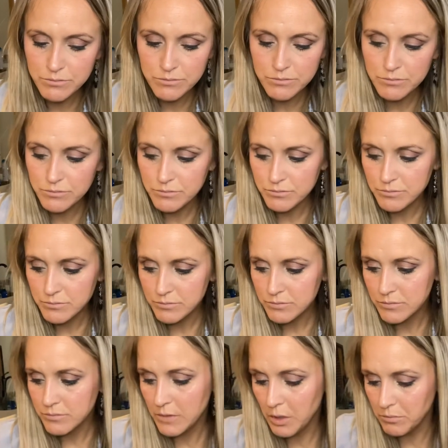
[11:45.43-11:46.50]

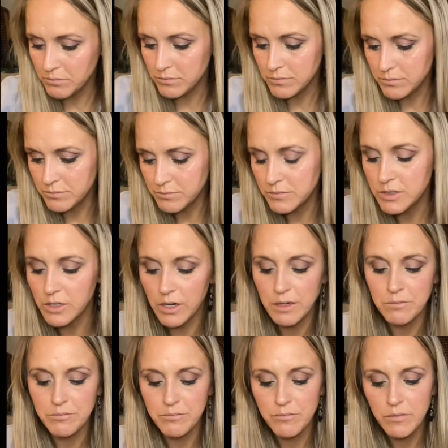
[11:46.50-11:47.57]
Oh, sorry.
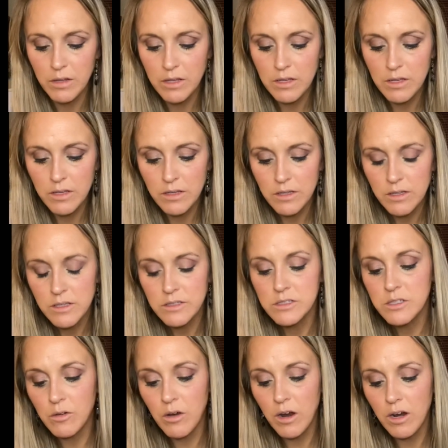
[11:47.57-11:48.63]

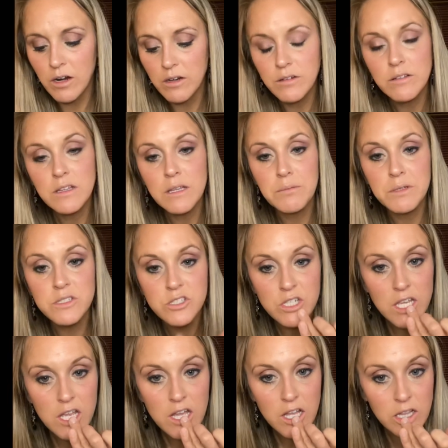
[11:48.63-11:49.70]
So our lip and
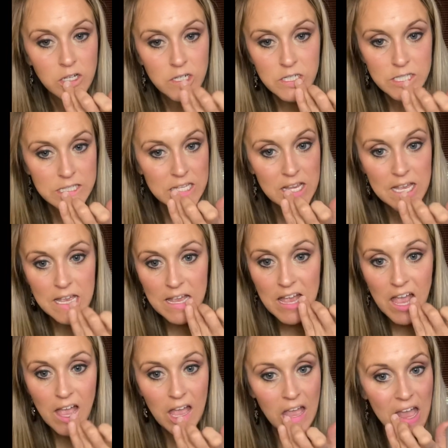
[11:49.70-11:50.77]
cheek colors,
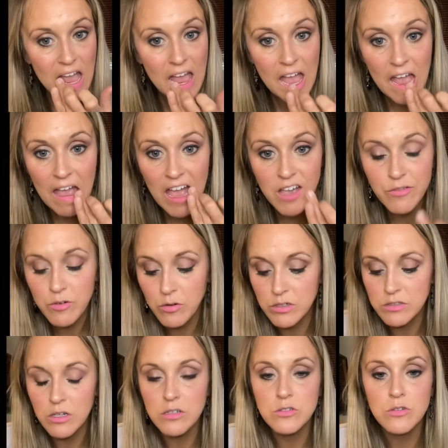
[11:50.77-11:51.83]
of
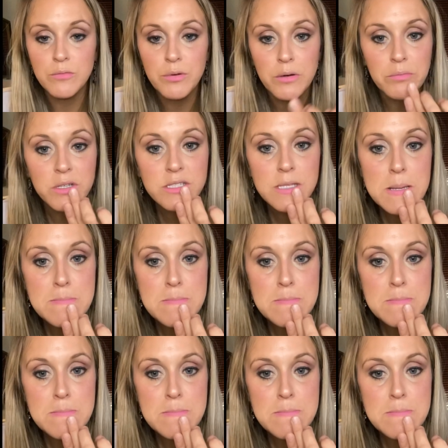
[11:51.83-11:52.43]
course, are dual purpose.